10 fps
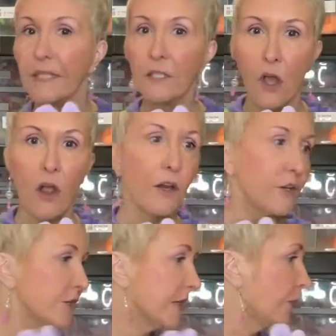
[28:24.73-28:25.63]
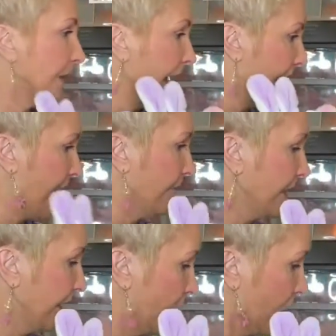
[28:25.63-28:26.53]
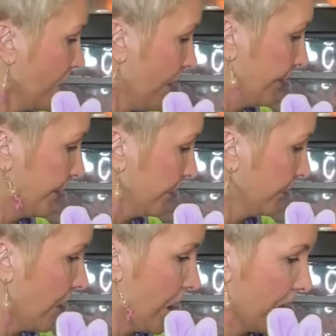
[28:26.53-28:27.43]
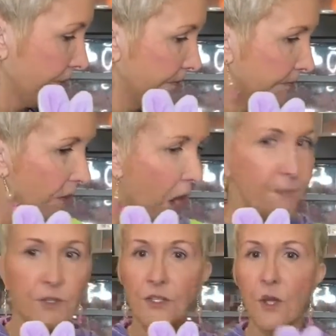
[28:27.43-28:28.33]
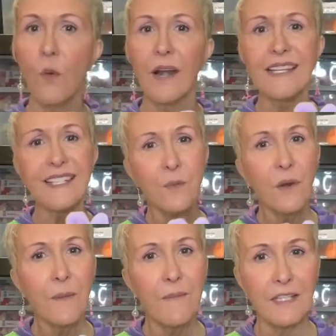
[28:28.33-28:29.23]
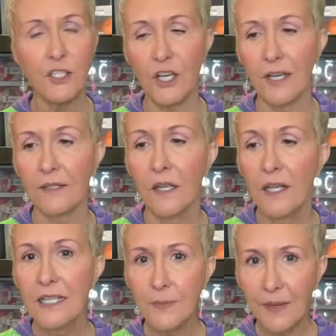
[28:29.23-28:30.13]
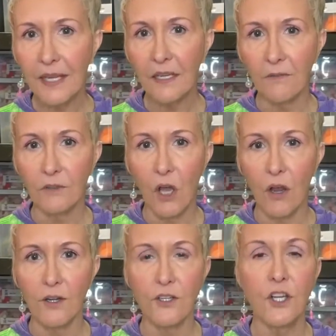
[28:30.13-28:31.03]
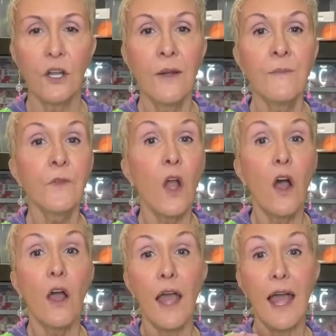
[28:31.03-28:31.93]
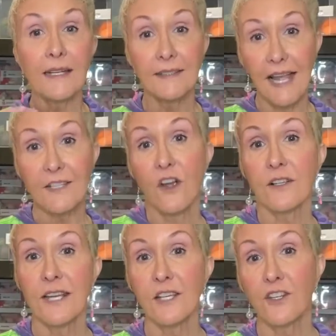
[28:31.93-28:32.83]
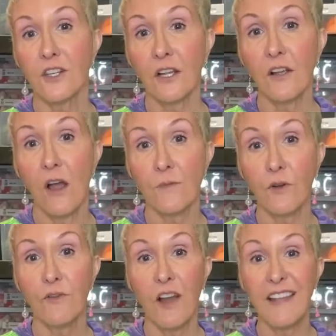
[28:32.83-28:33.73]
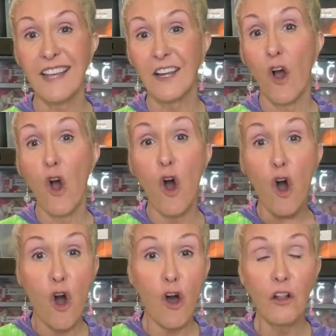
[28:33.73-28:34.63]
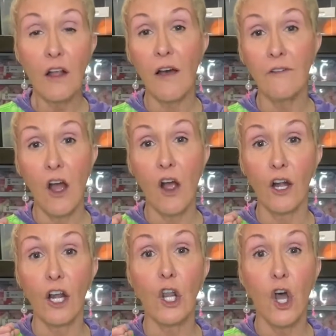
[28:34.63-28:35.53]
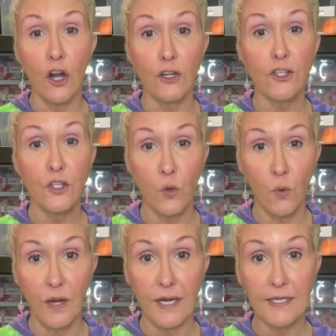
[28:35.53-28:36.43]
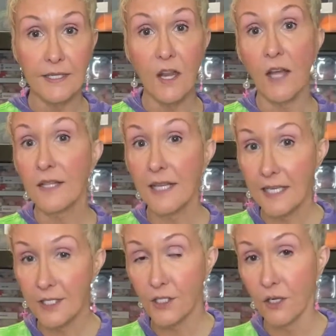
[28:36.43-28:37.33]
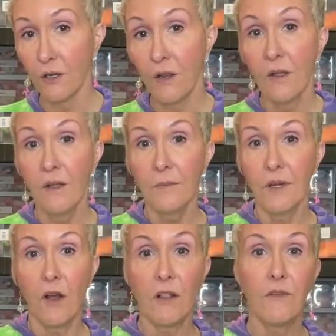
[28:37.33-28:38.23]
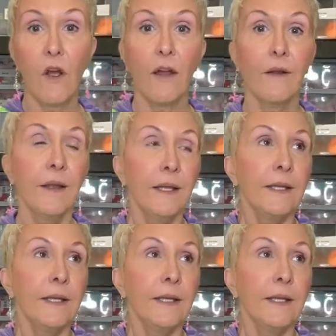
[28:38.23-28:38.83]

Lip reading: and large than we have in our other options. Oh, and I did want to mention, speaking of large, at gladdogsnation.com you'll find that all of our large toys, not the Easter, but all of our